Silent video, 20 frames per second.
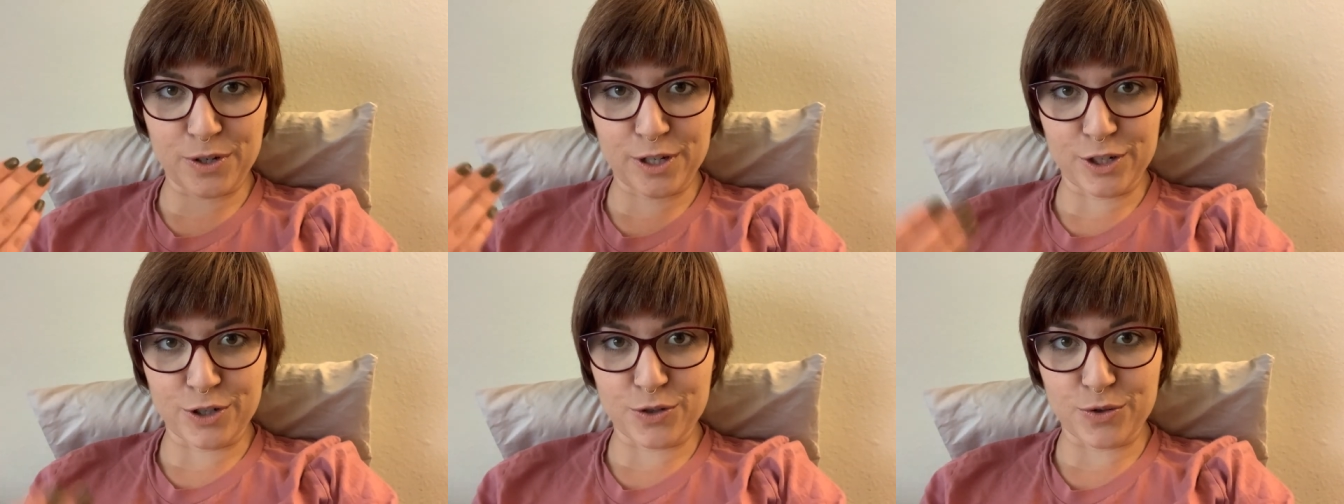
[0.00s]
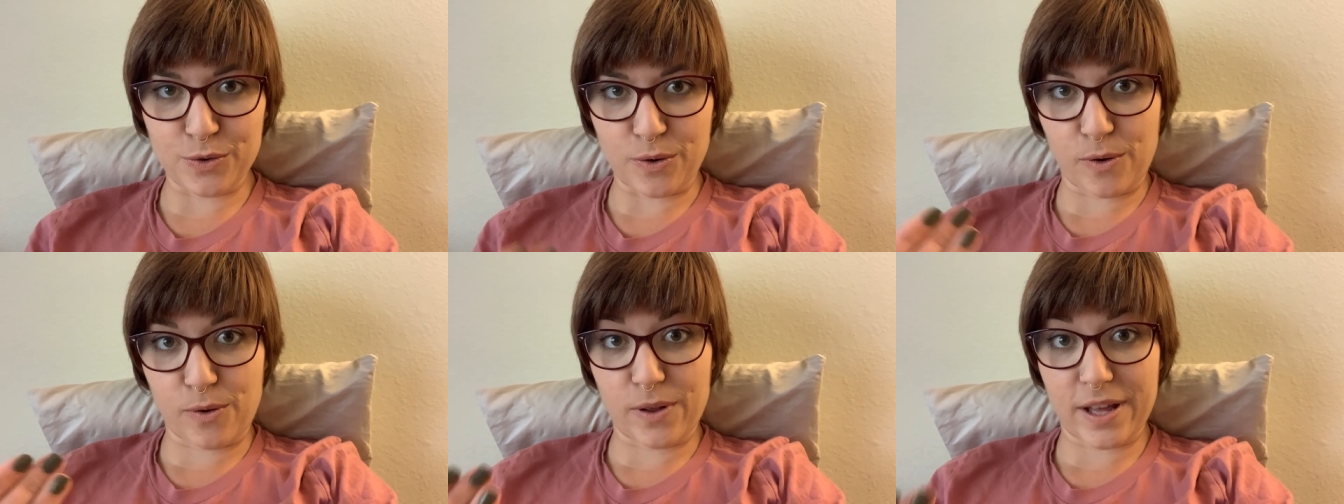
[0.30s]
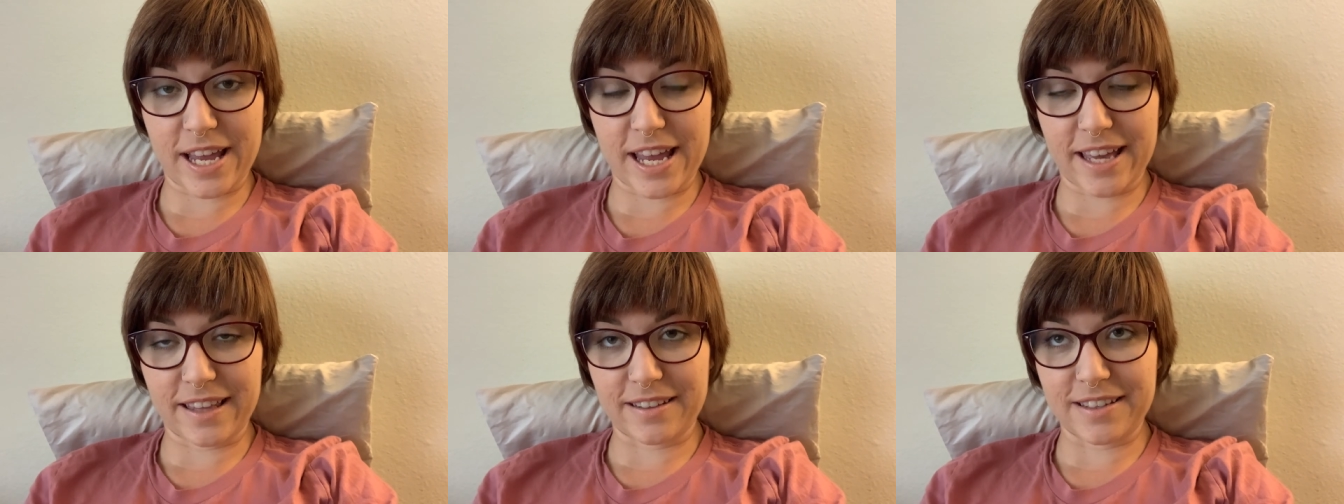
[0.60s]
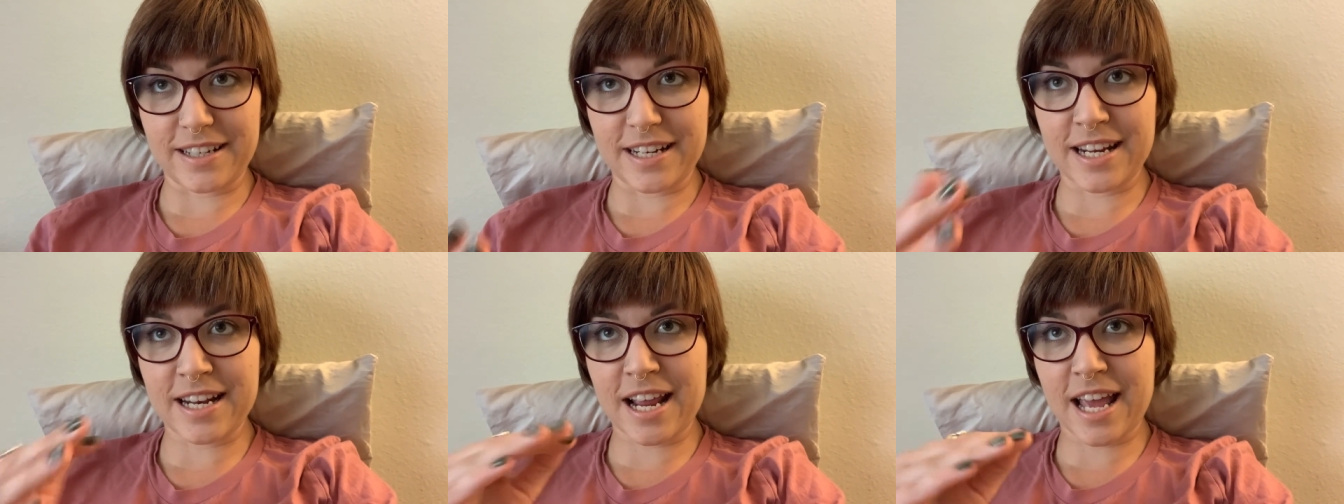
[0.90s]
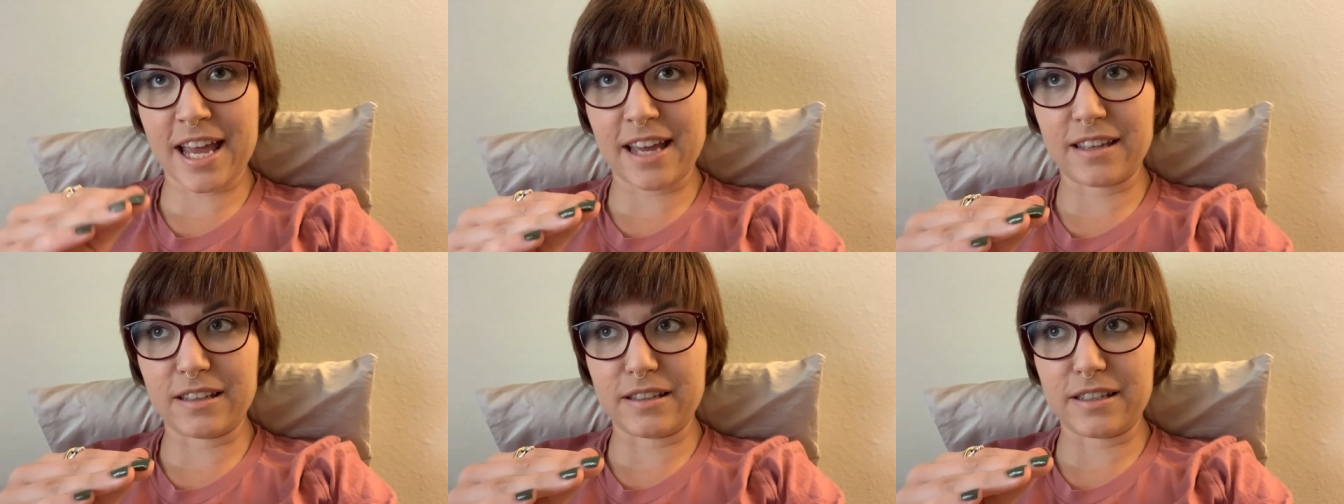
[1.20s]
control Aelin and
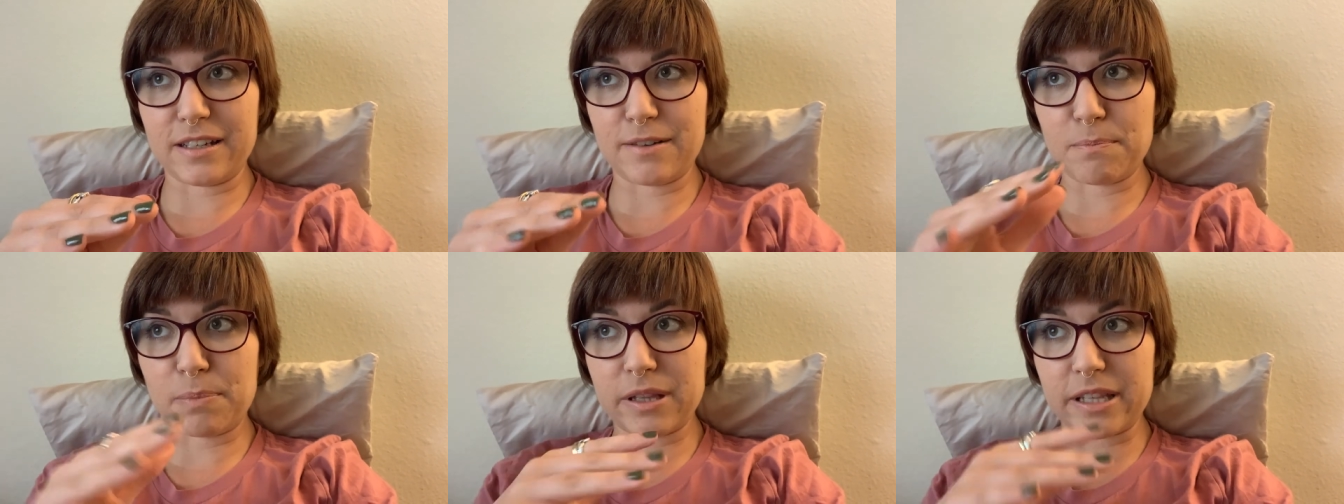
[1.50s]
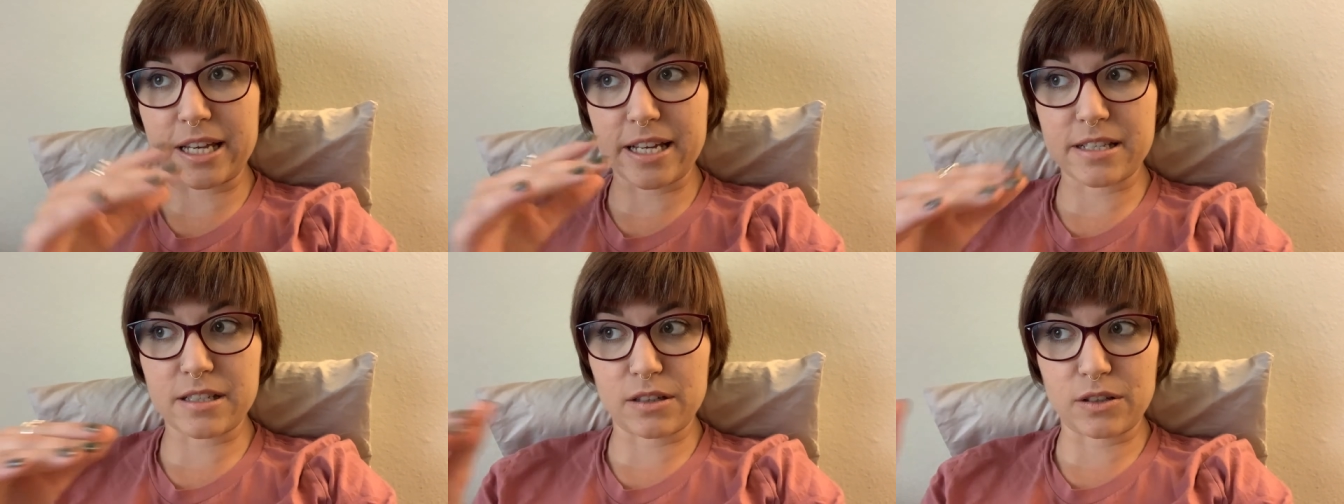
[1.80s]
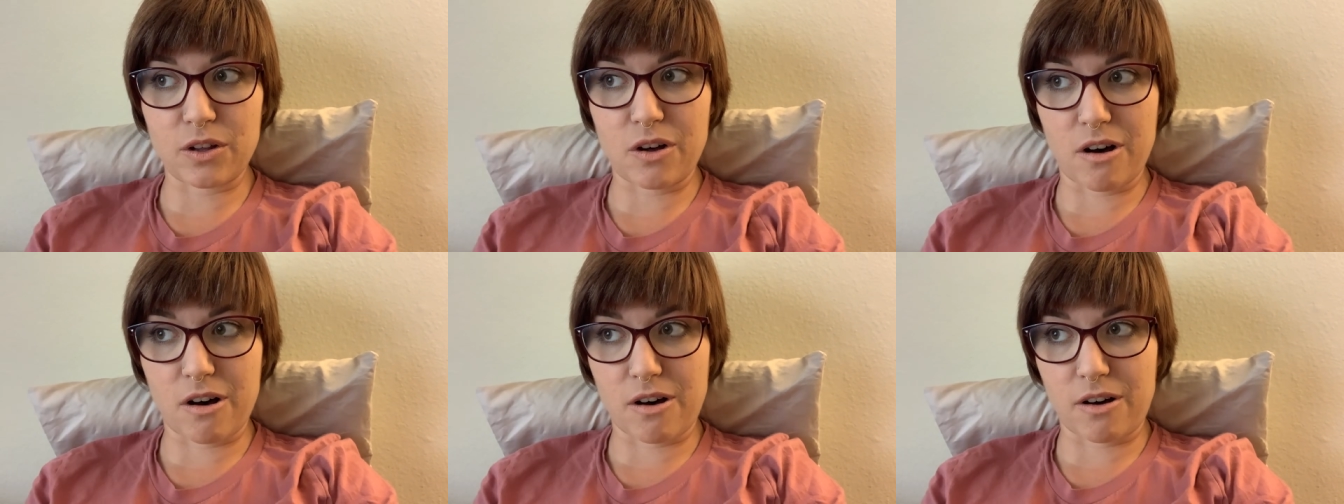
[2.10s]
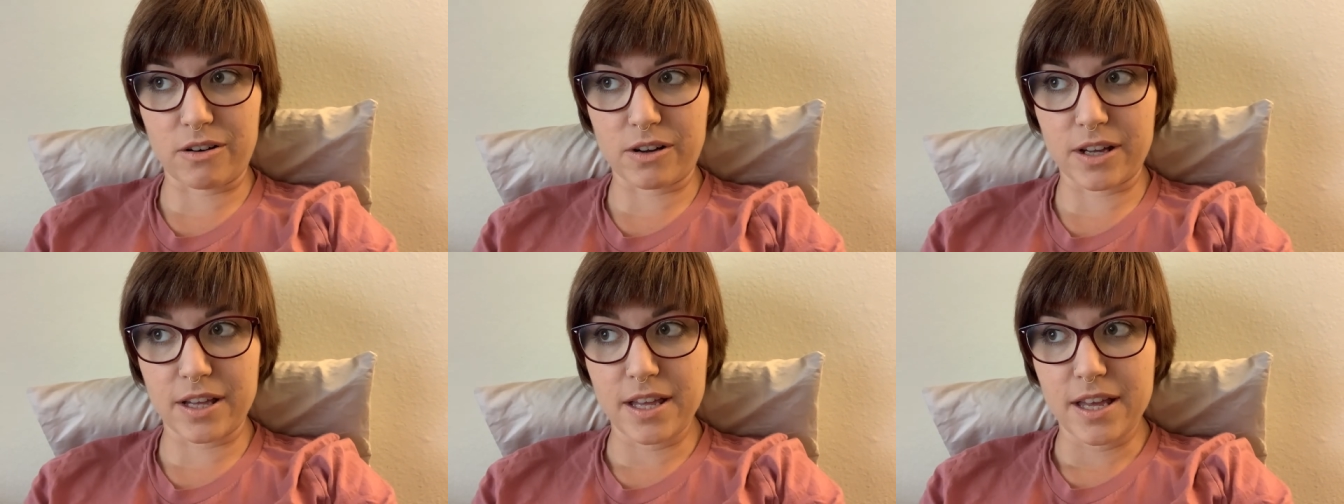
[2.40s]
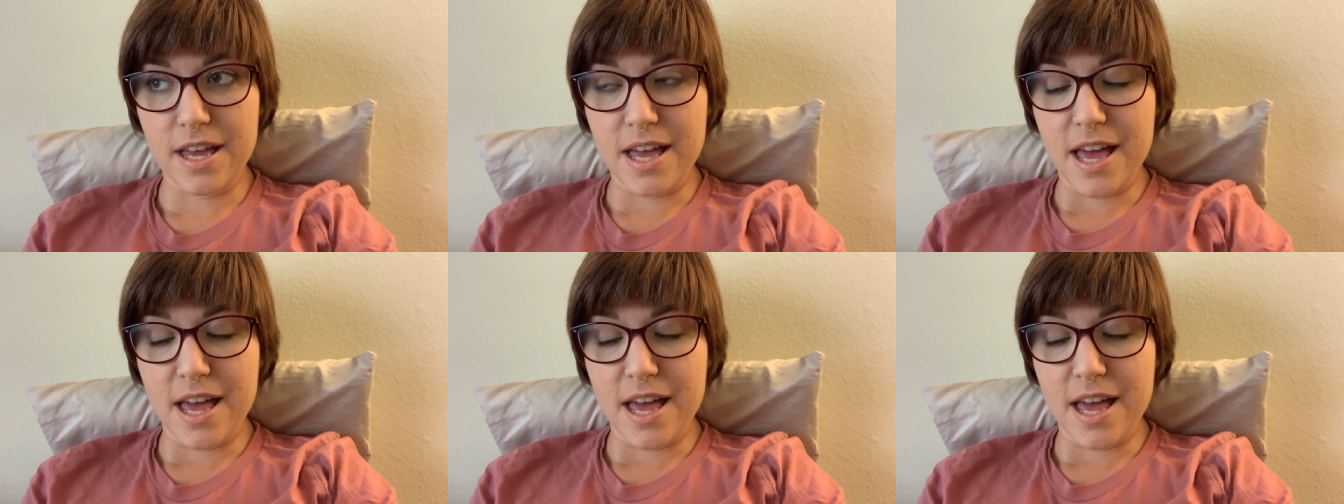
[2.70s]
Aelin plays along